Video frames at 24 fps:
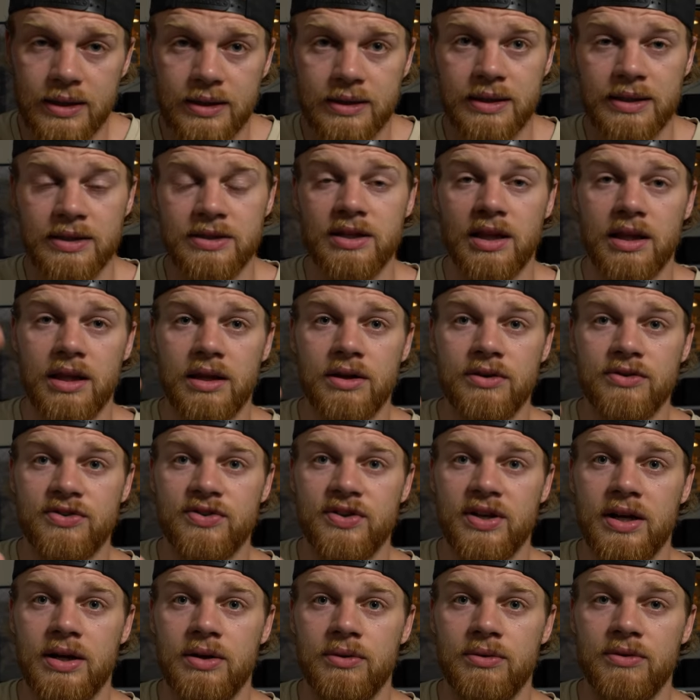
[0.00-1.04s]
There's a lot of
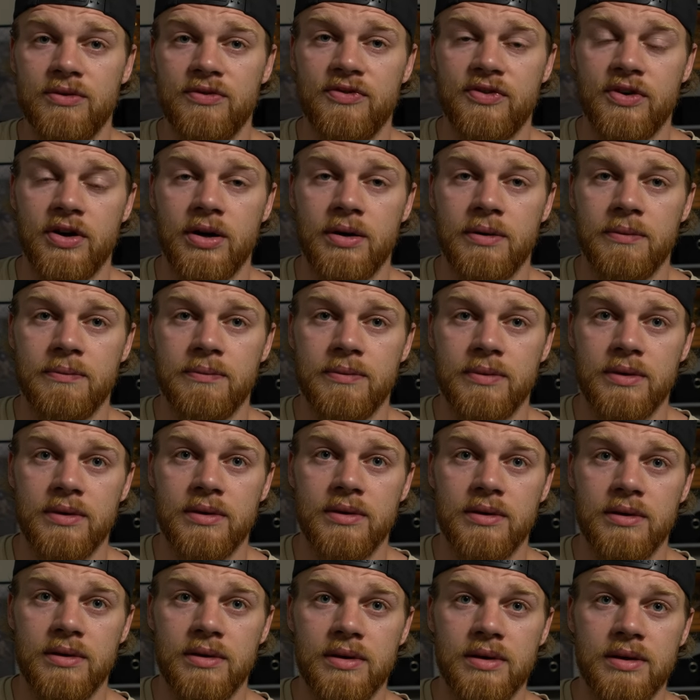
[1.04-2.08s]
sound from
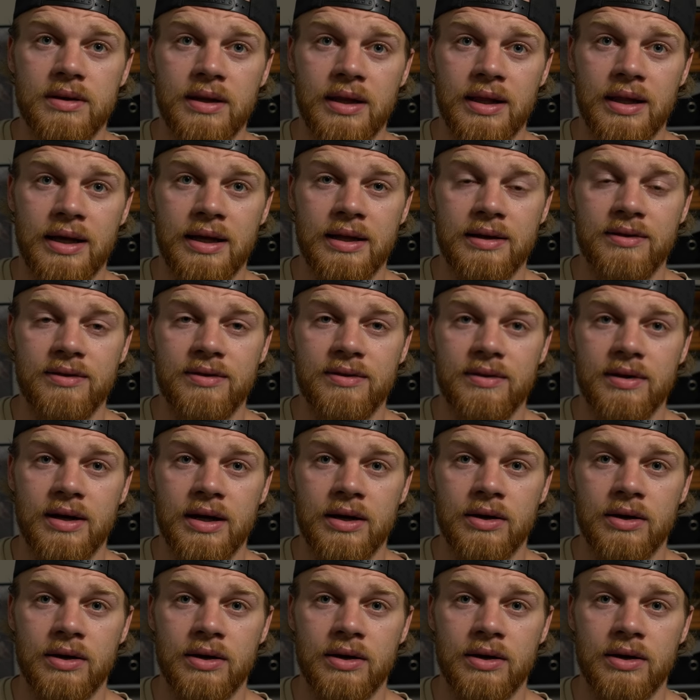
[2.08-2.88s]
the lens.